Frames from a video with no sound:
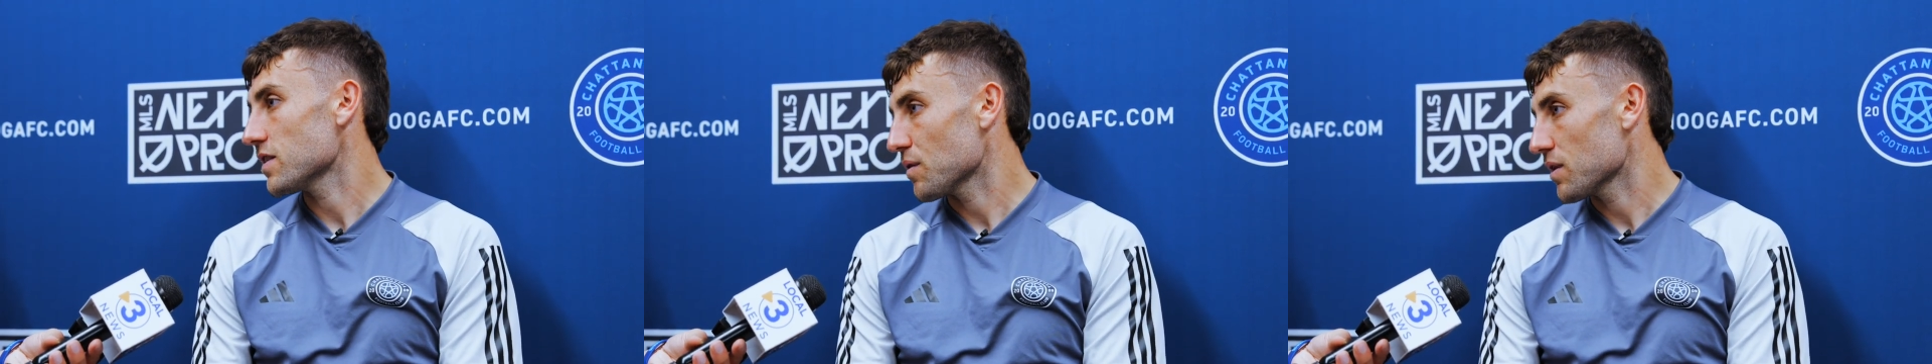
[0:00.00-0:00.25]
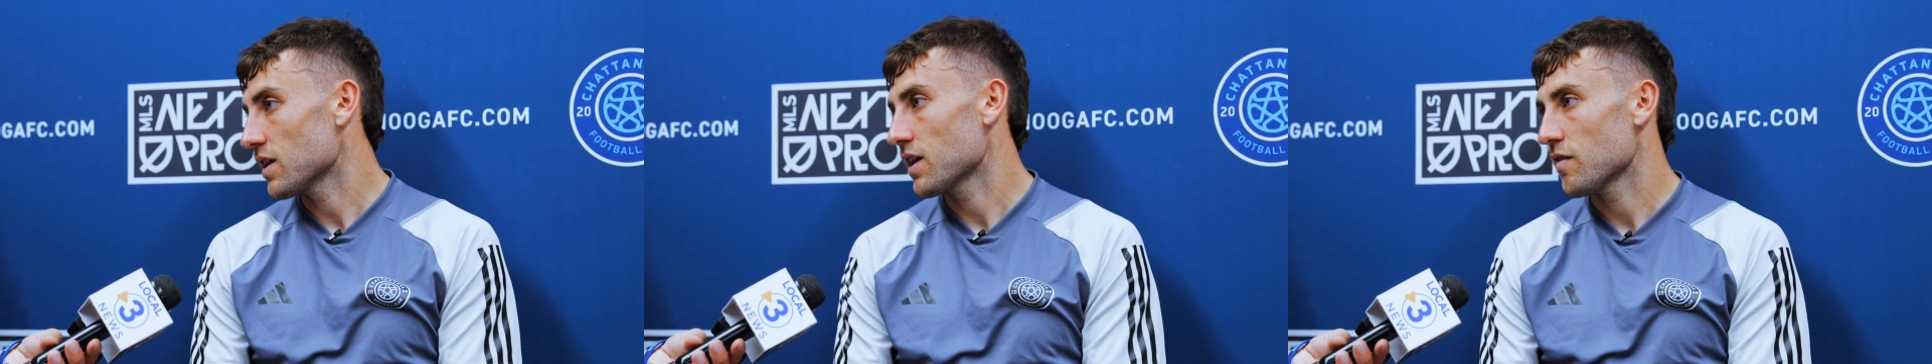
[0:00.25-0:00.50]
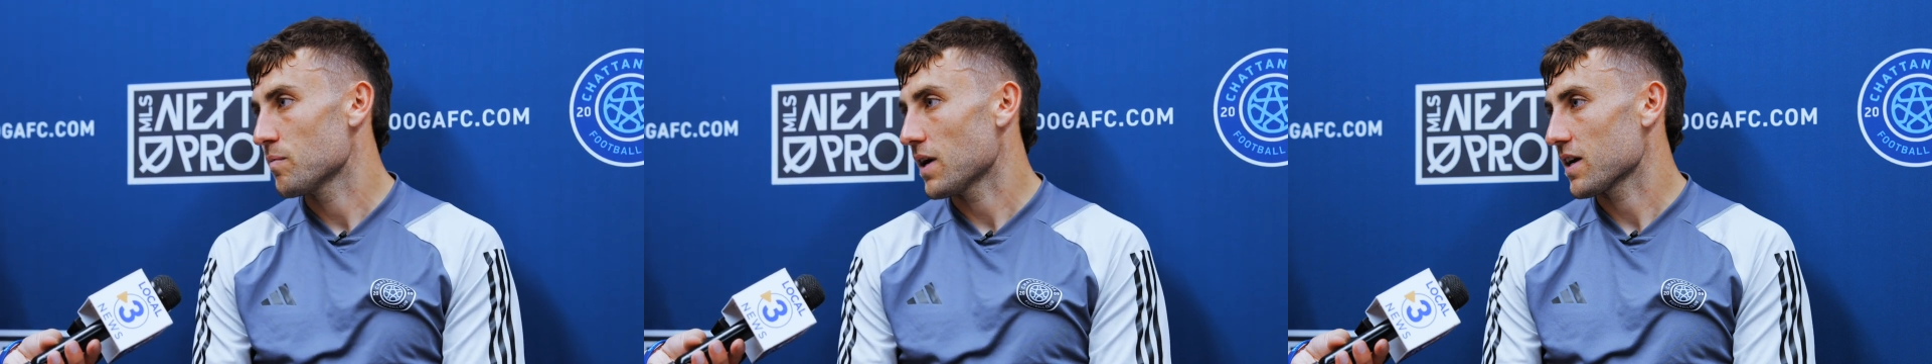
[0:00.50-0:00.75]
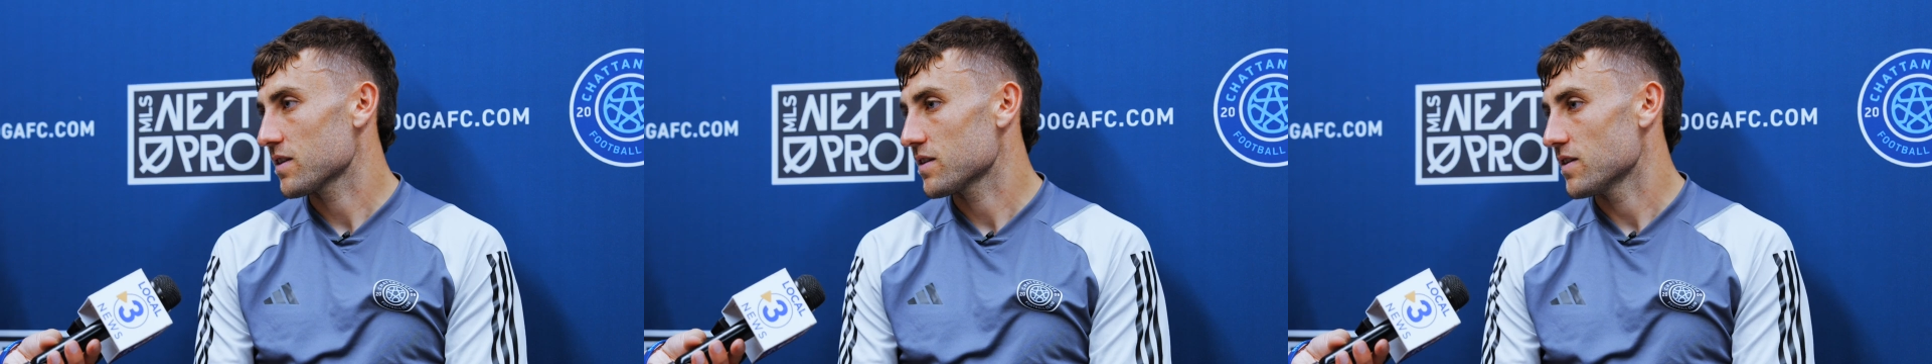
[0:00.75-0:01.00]
how can you give
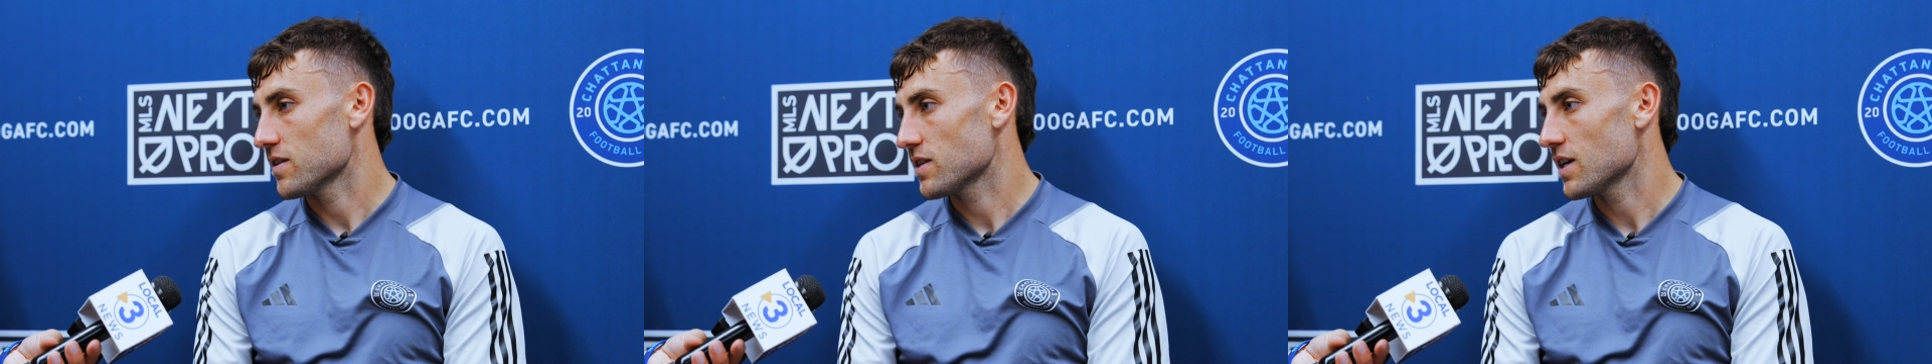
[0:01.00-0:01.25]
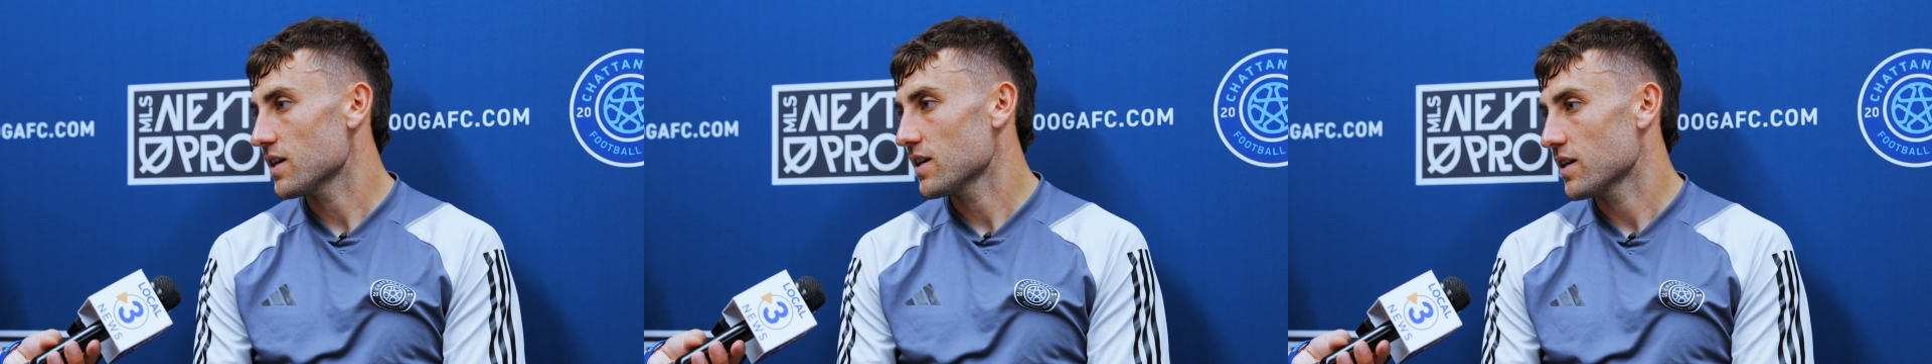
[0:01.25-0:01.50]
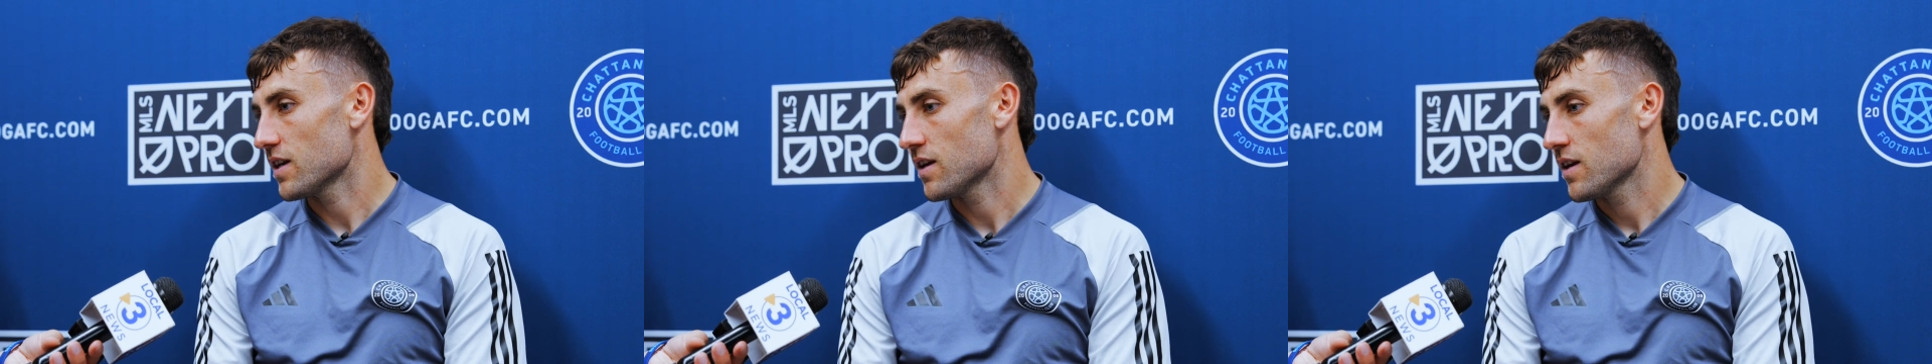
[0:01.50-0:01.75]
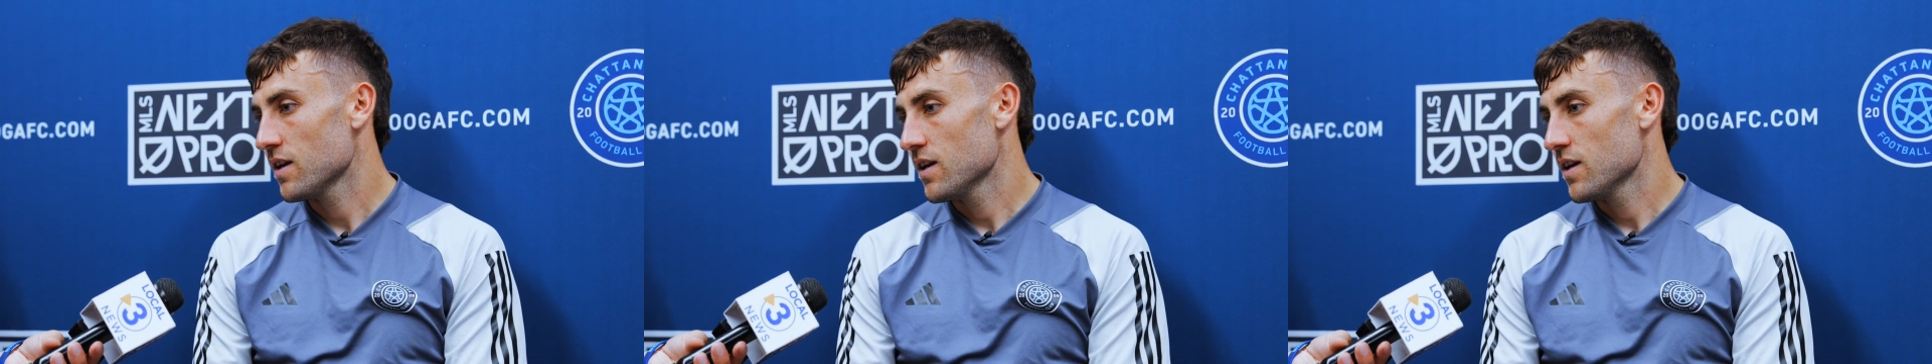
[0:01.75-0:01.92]
back to the city, and